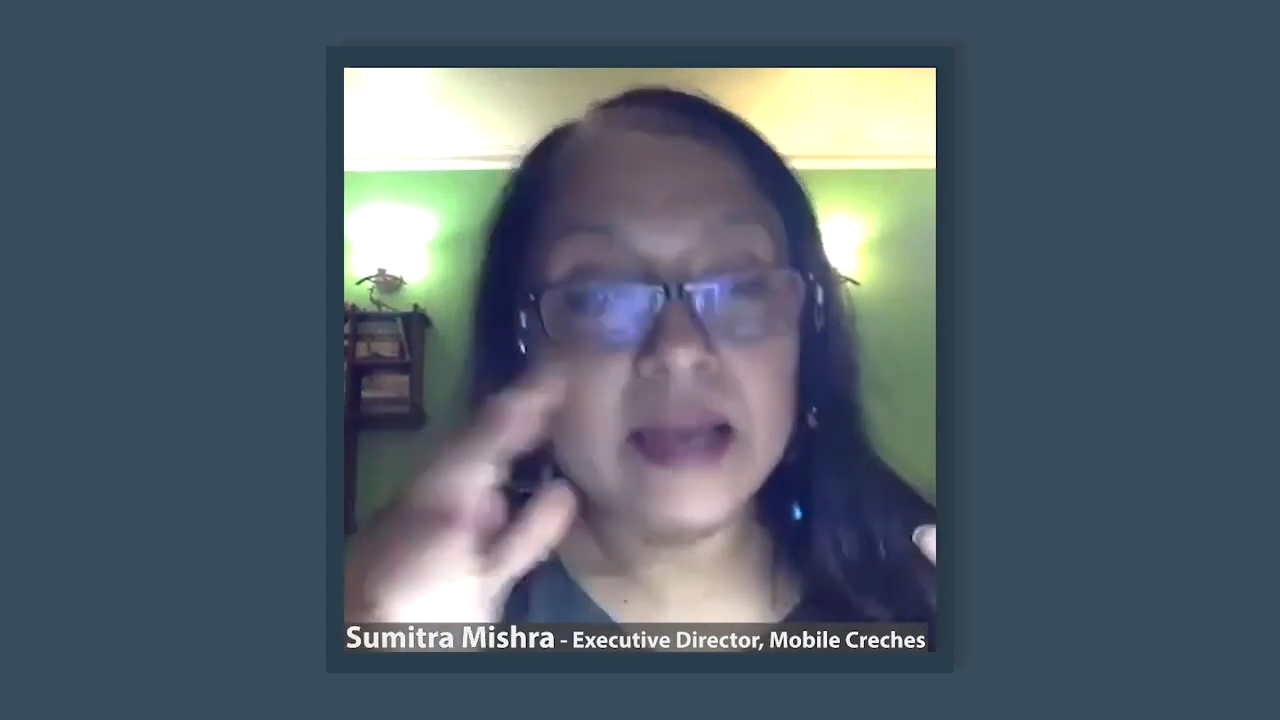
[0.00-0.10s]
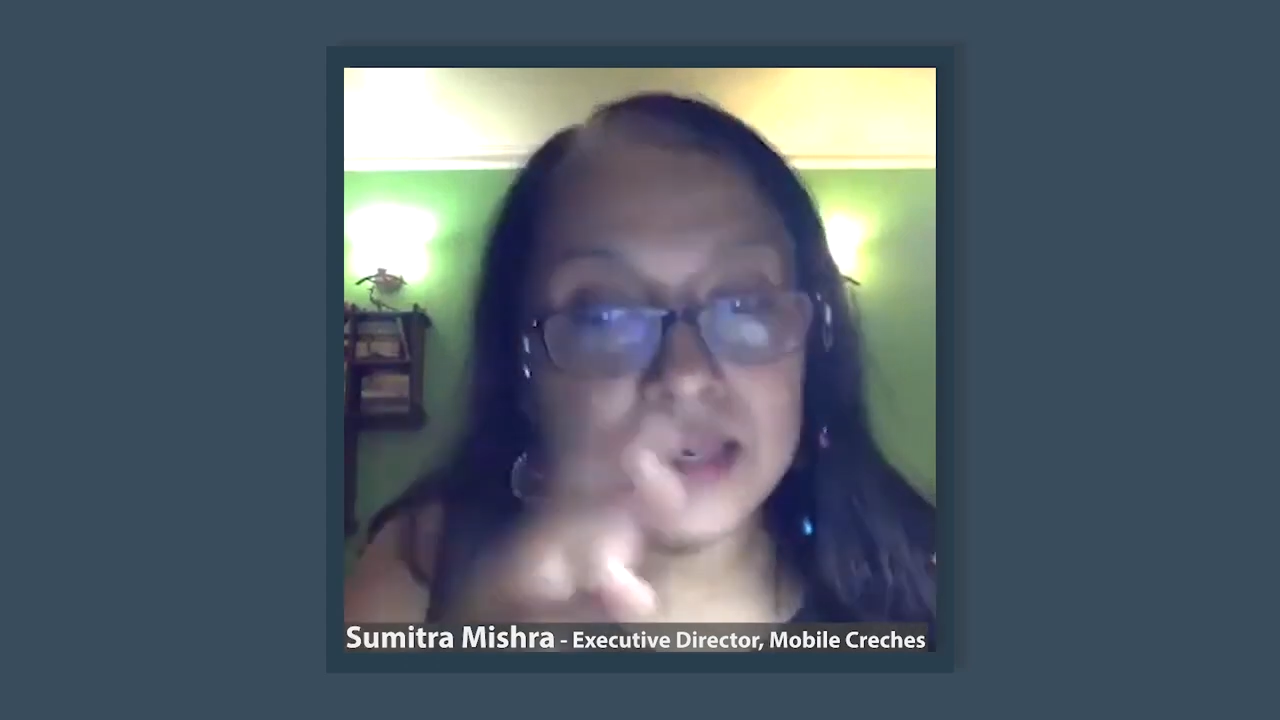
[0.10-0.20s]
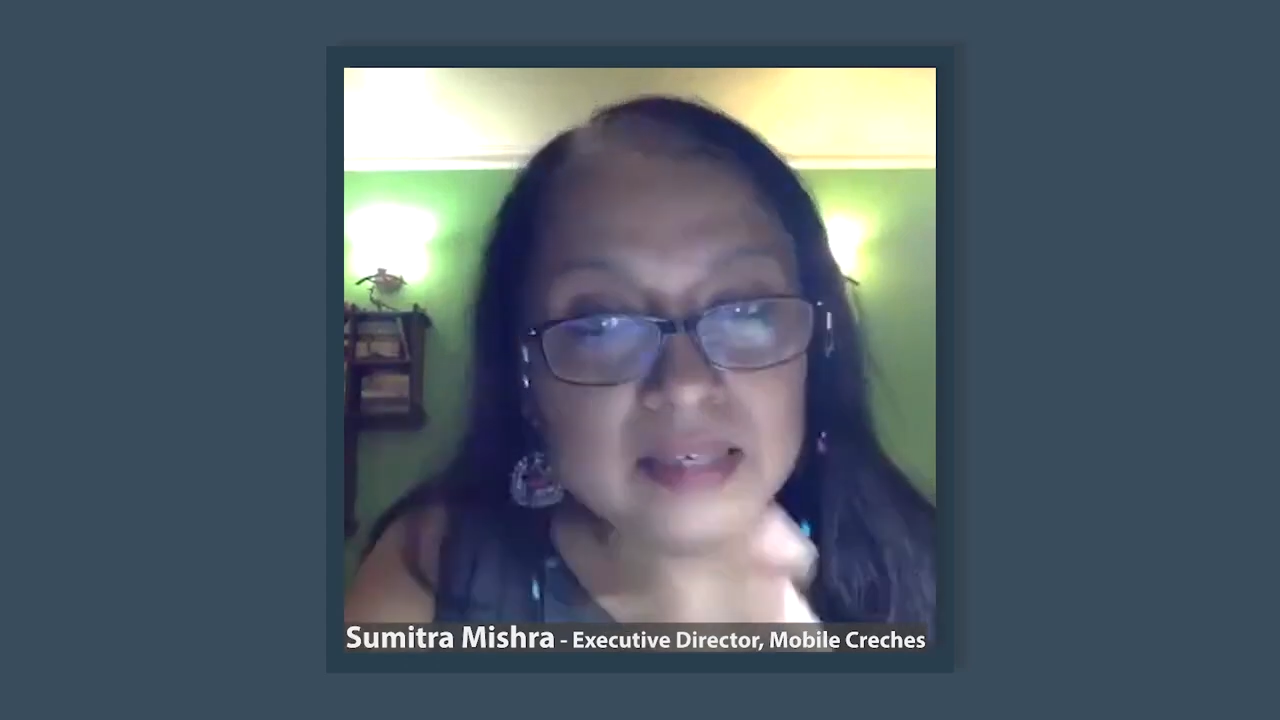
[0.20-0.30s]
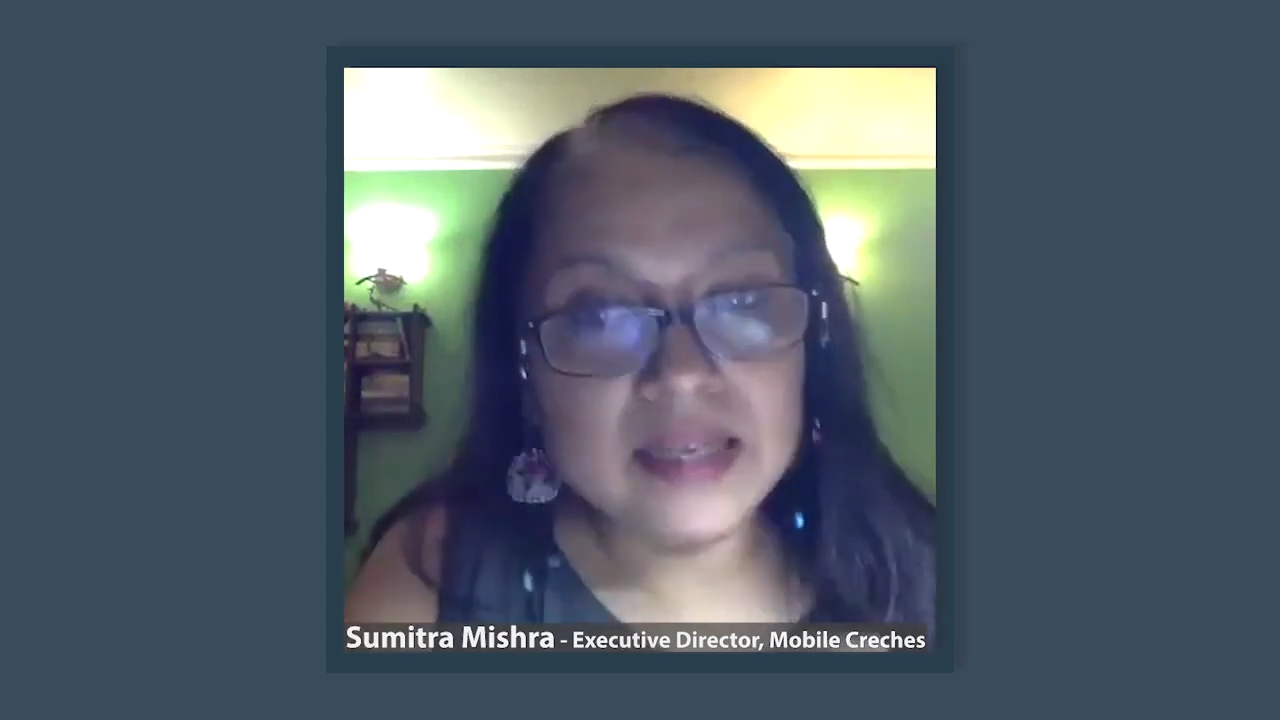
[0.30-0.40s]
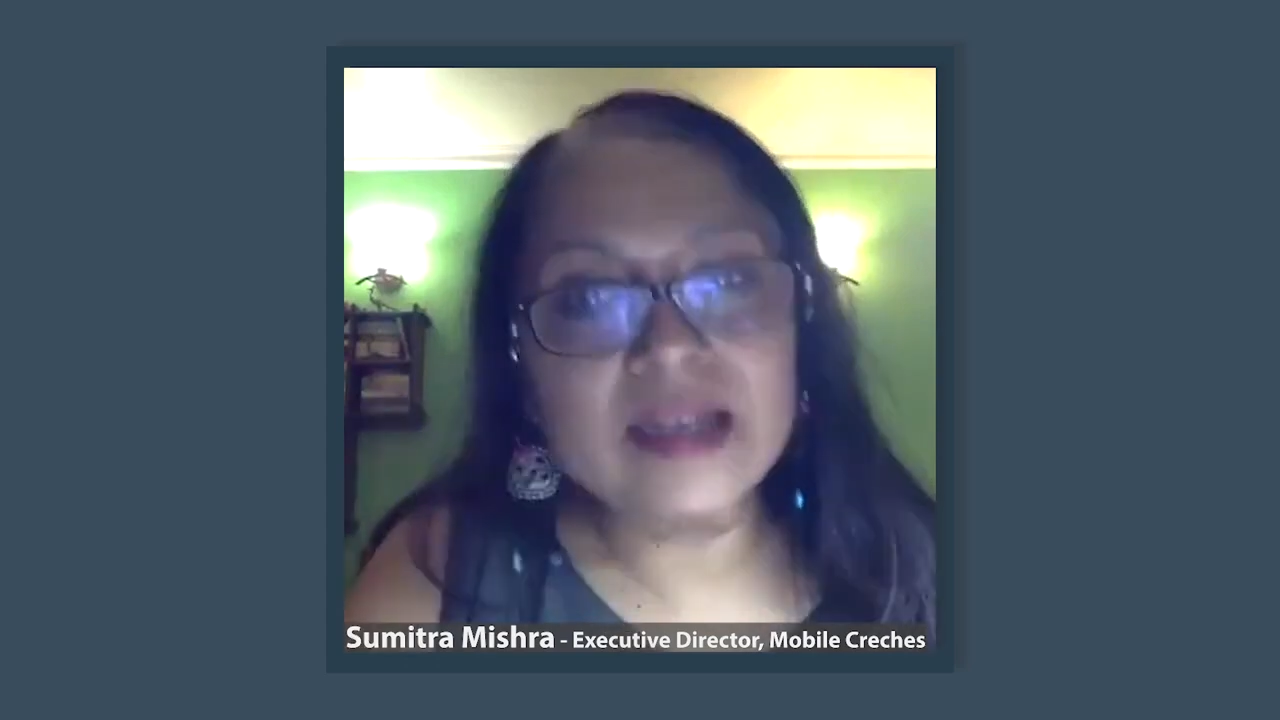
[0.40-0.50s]

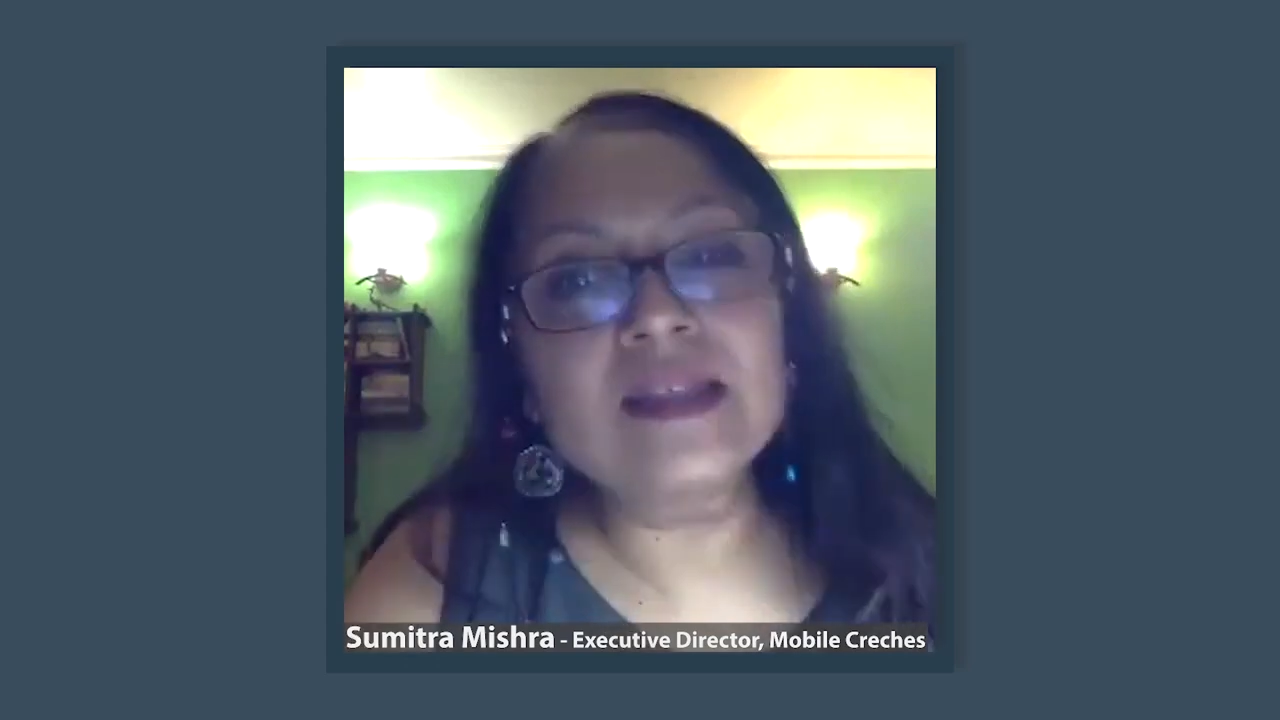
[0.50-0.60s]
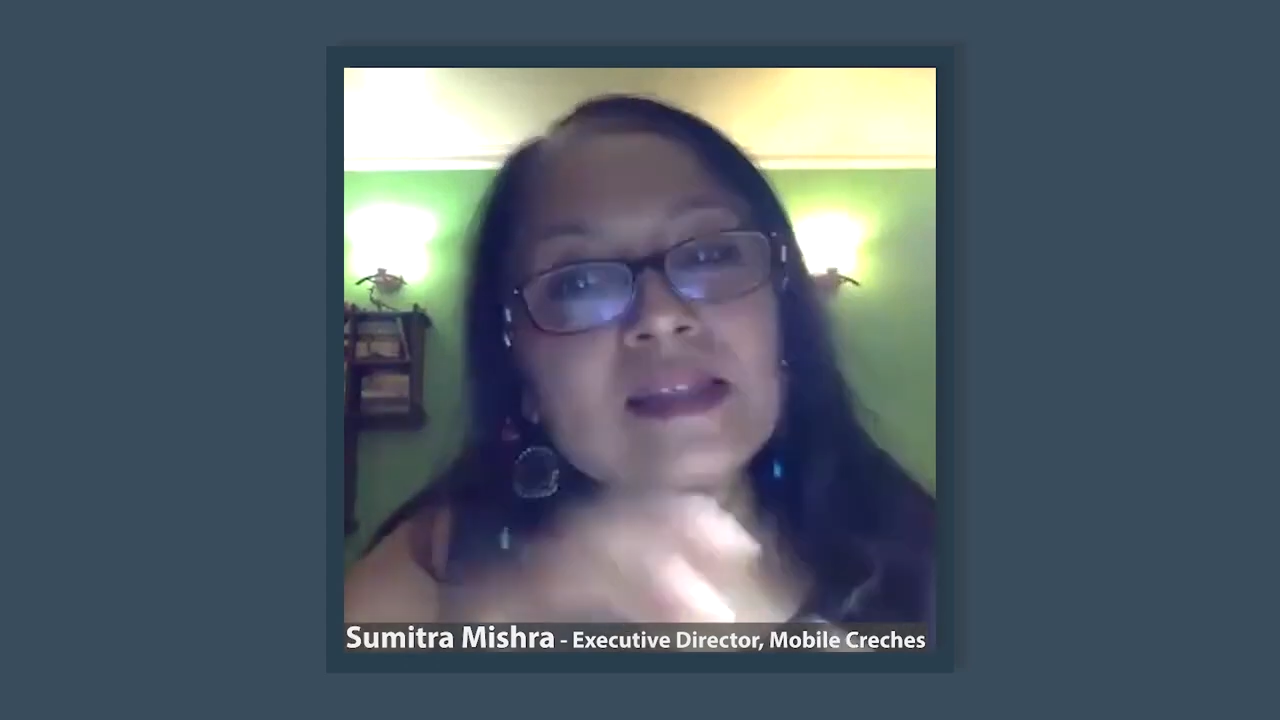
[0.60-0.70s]
and take